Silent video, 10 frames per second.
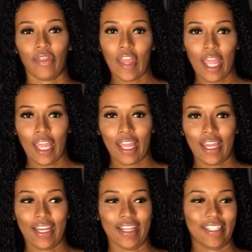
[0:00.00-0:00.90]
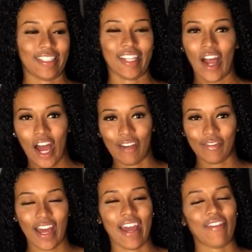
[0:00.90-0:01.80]
thing top
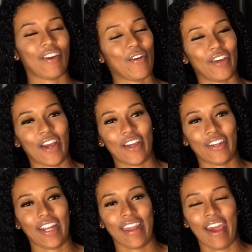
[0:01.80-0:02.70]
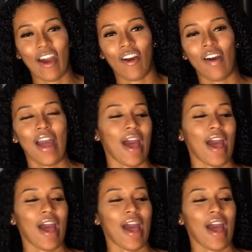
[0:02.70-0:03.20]
I have going on right now.